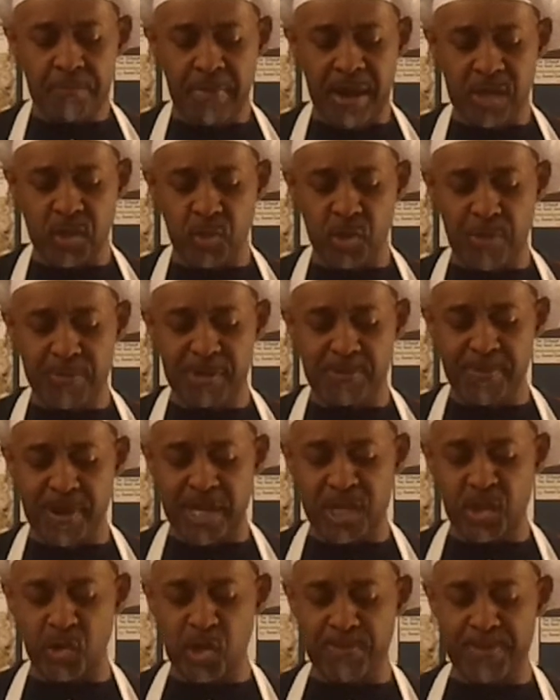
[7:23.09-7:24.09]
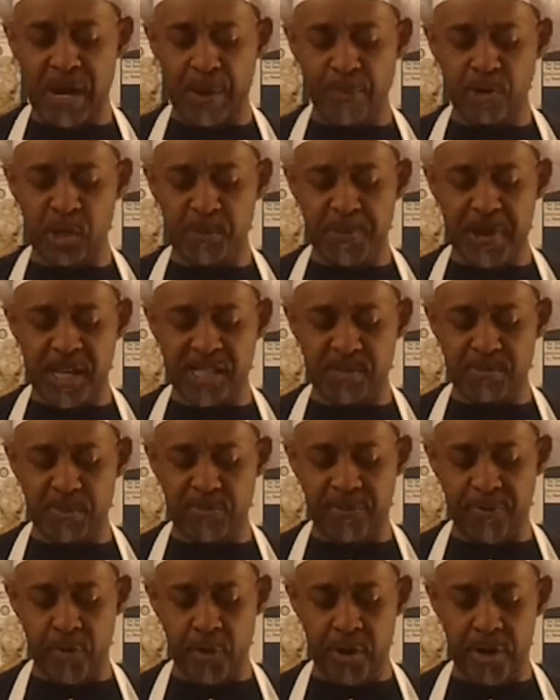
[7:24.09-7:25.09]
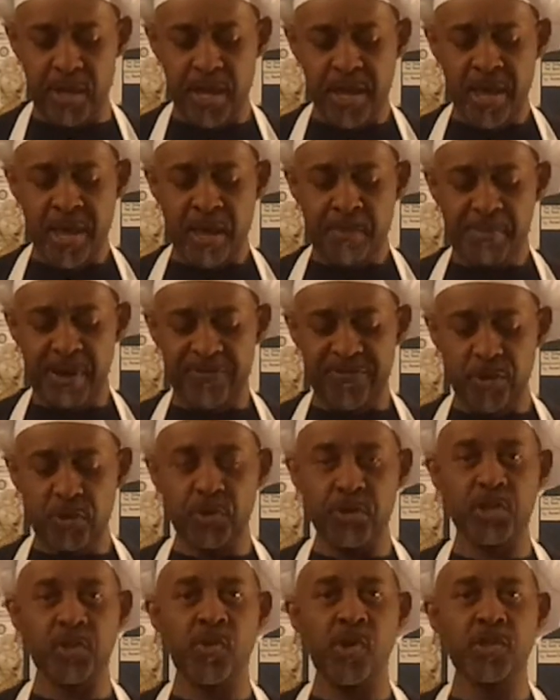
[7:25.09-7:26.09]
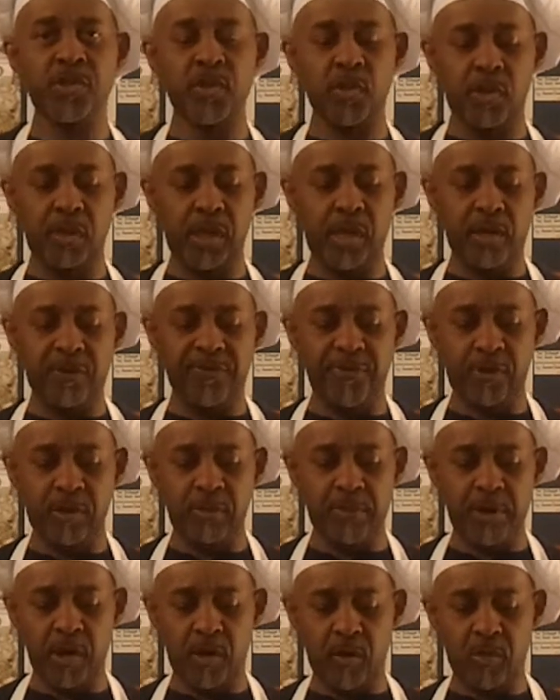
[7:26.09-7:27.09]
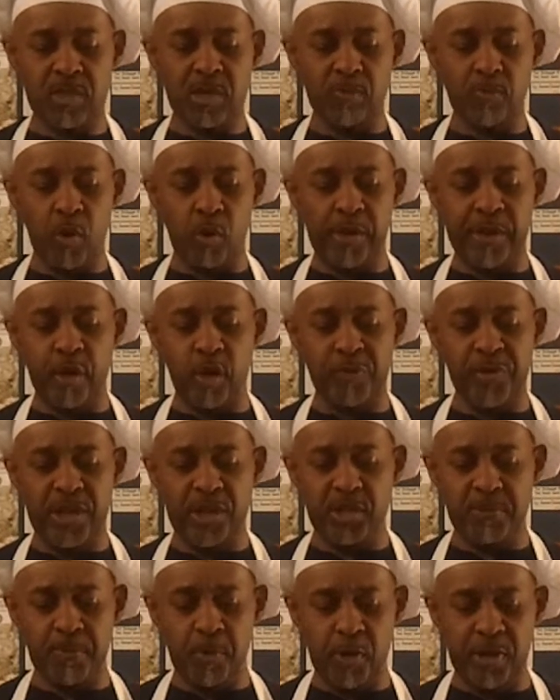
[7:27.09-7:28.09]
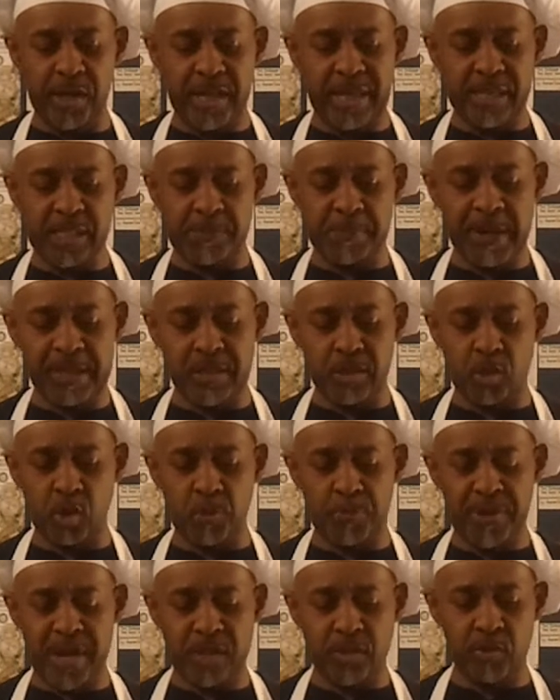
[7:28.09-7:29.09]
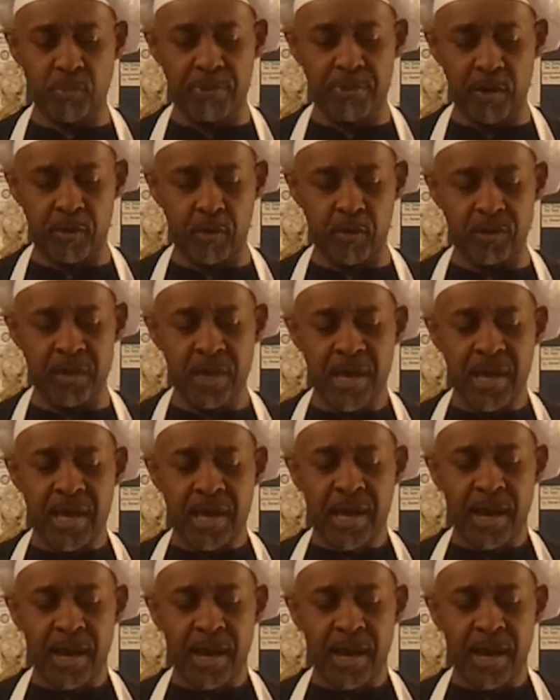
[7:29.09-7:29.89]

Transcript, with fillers: My dream is my dream, and I'm responsible for it. My future is crystal clear and full of miracles. I'm rolling over each morning and expecting supernatural miracles.